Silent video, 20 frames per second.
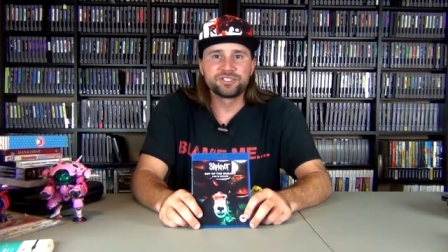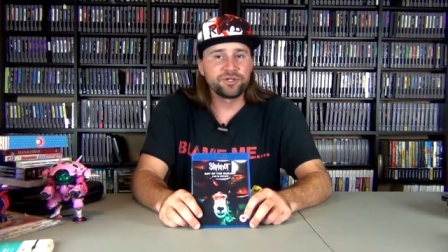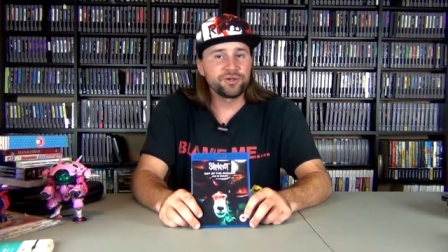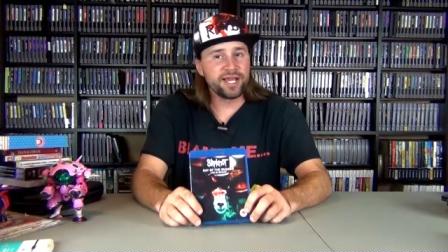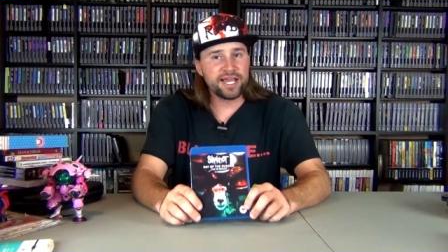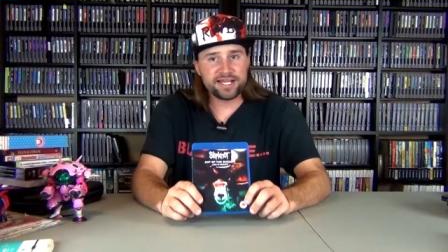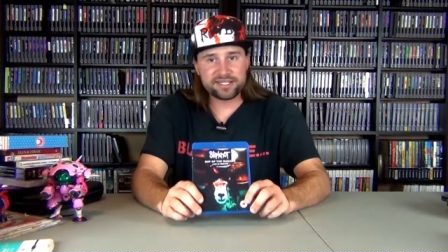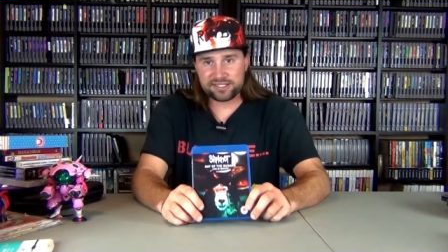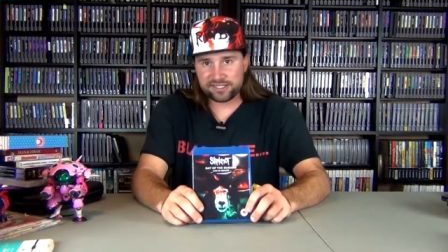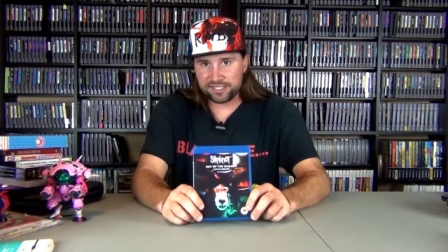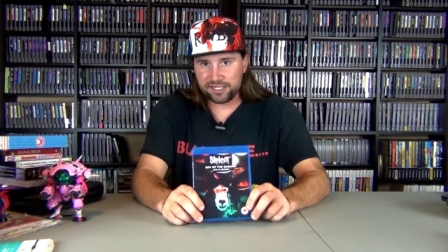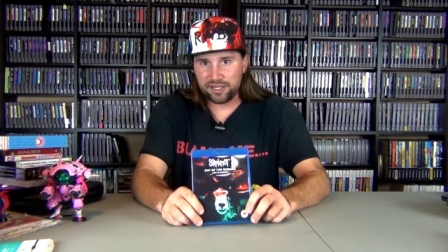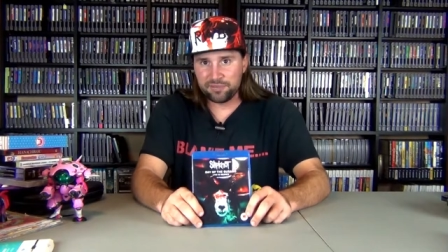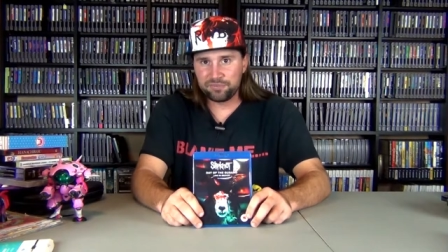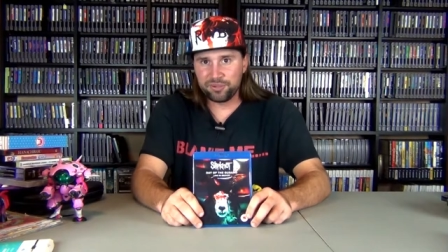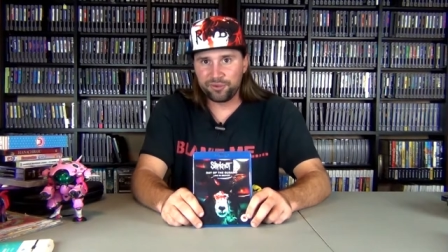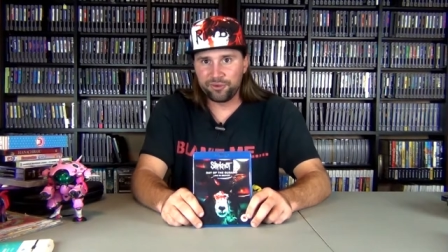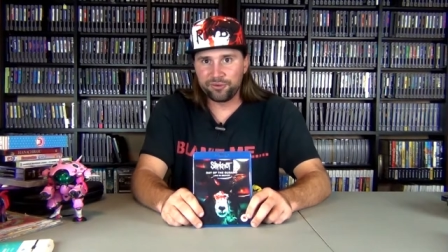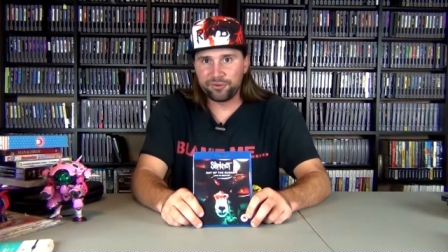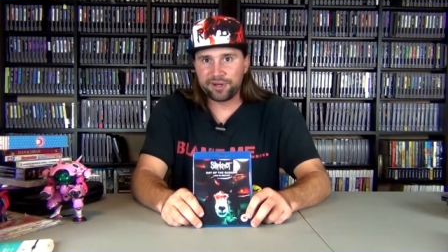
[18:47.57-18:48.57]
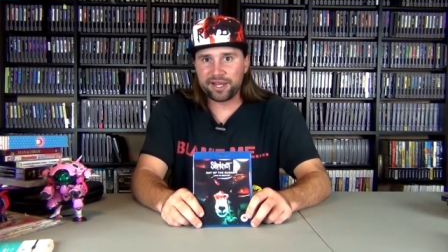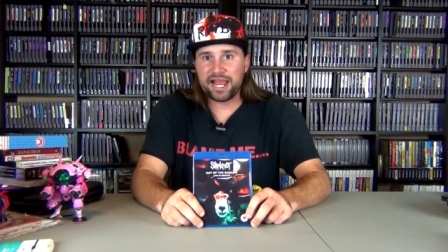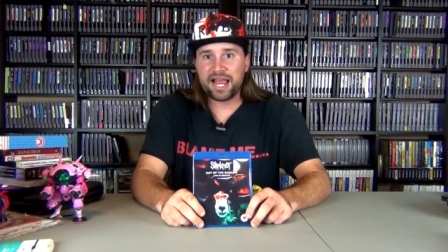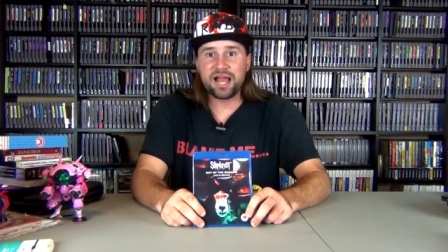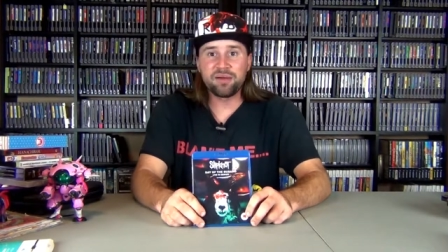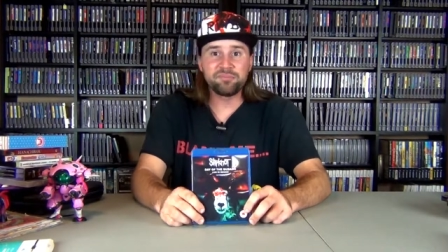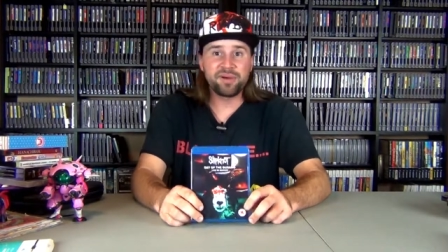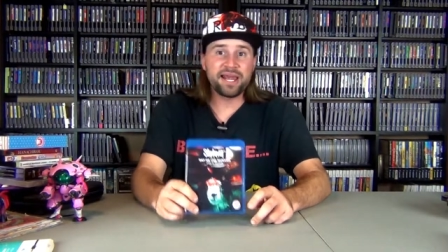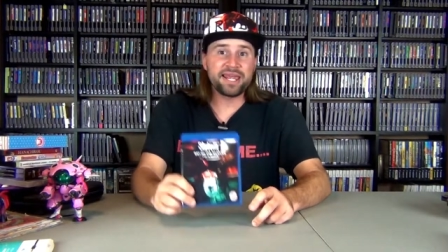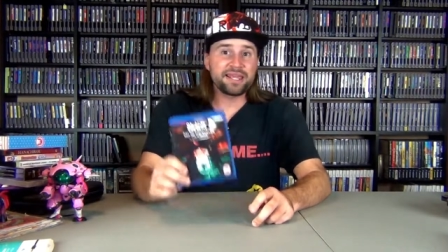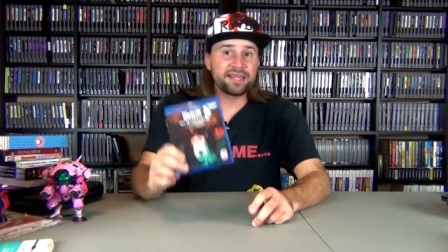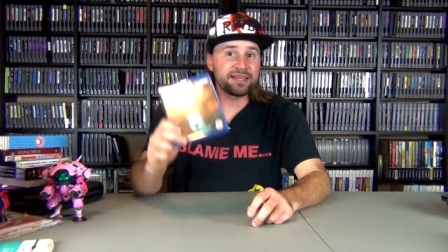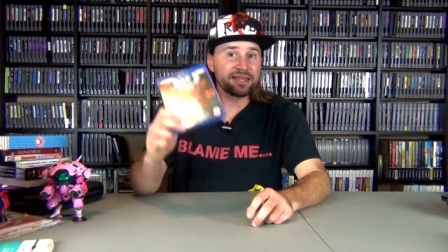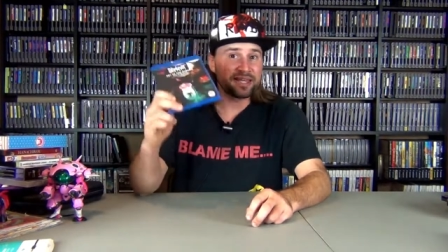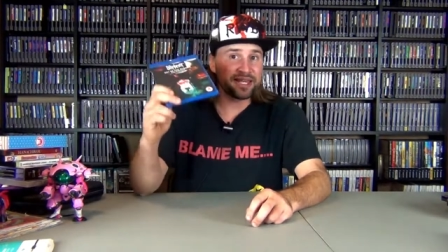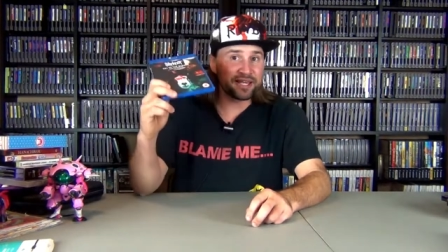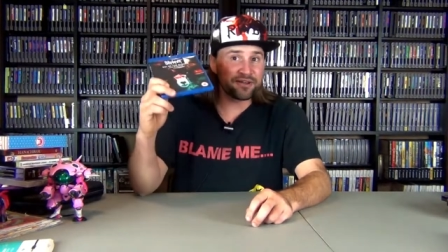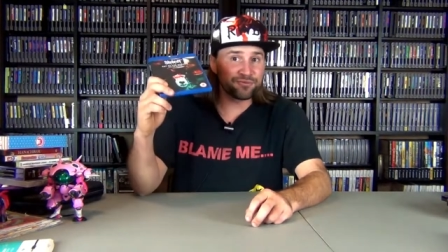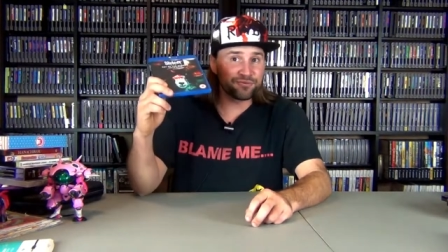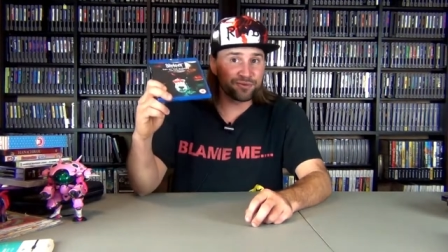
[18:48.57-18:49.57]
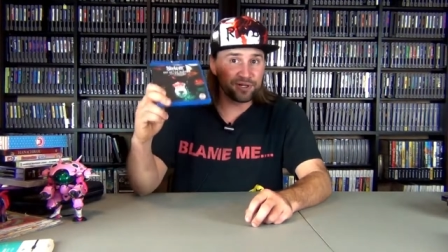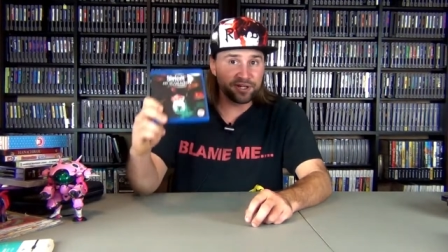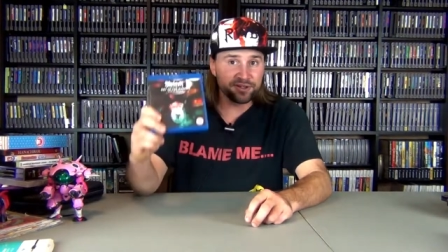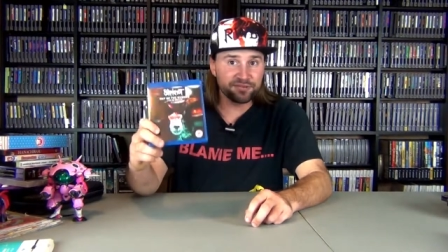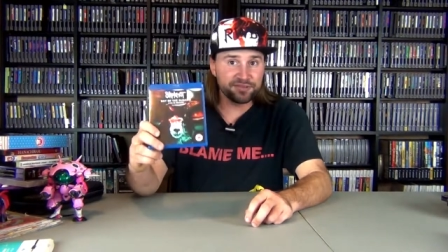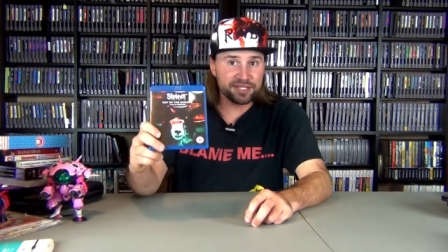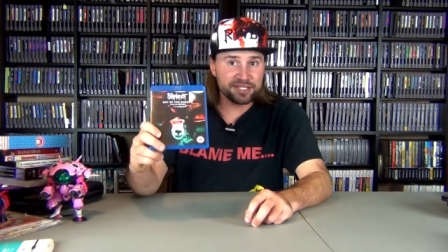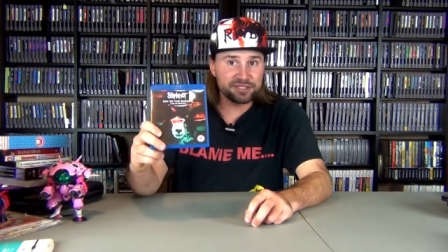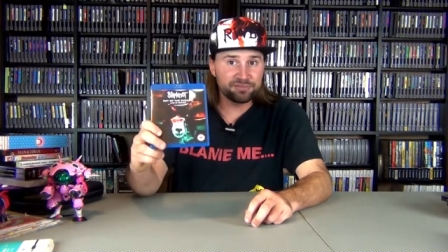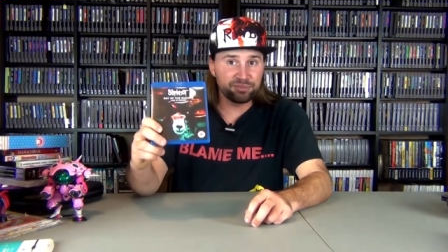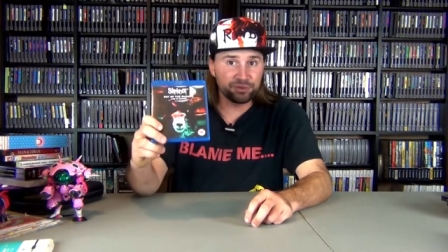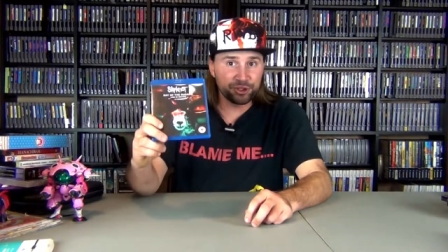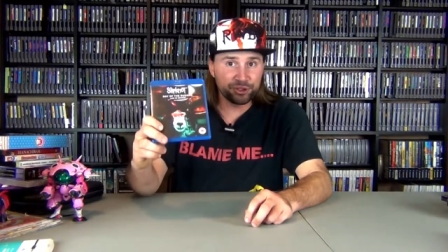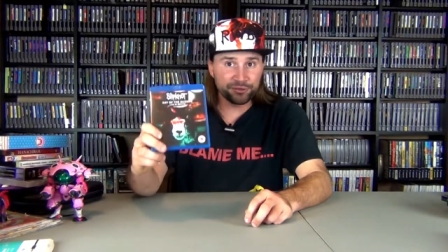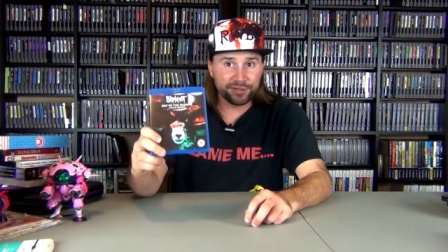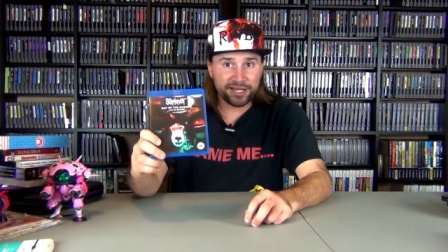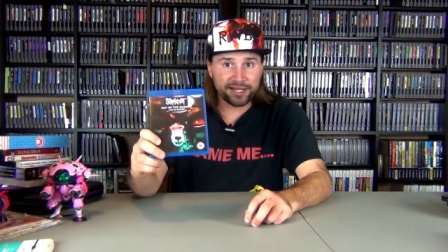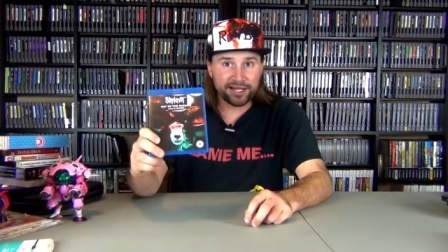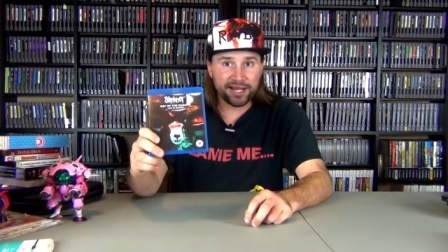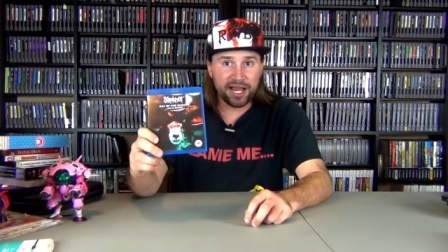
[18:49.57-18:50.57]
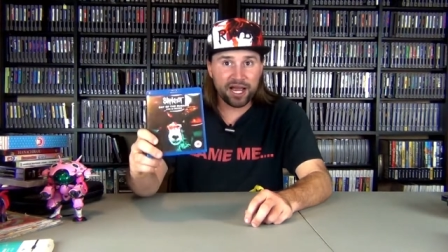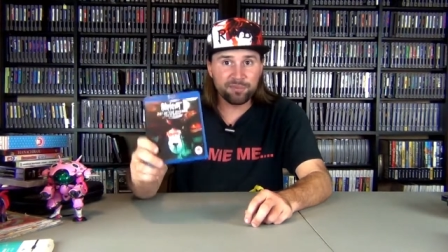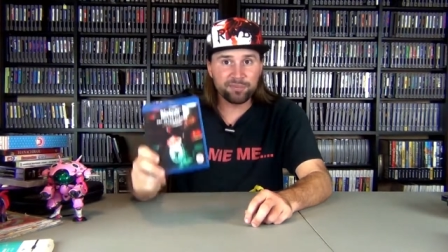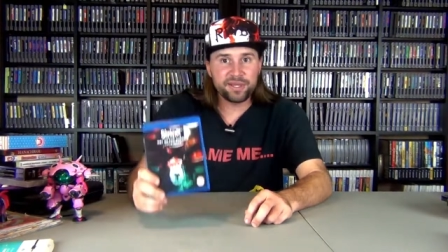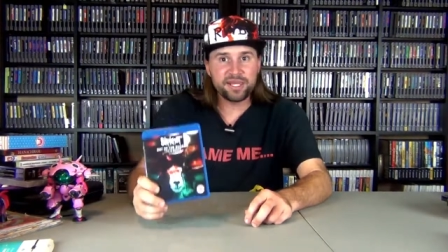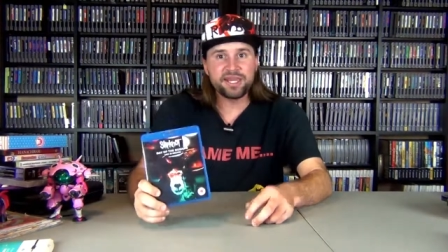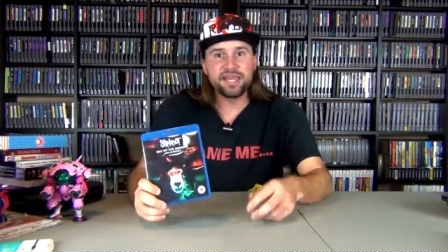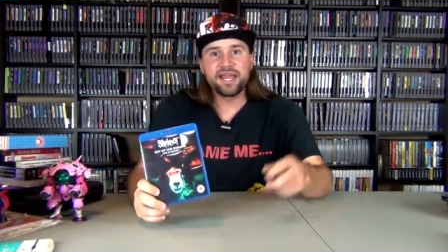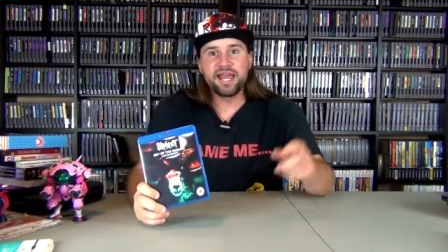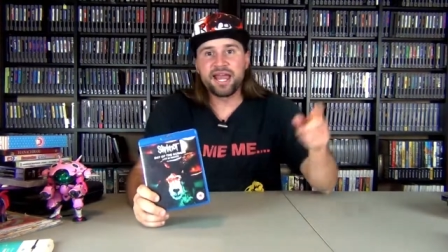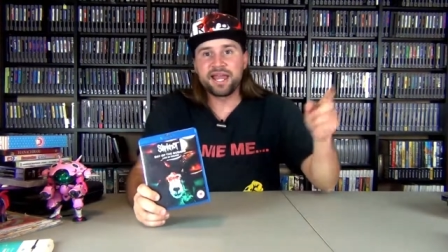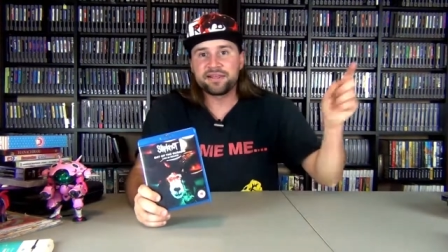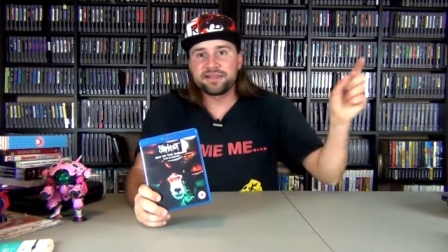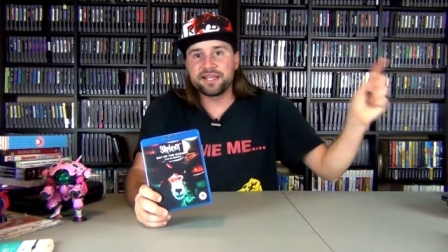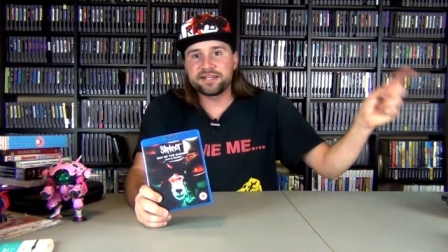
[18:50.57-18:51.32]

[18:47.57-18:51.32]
So at some point, I might get rid of this Blu-ray copy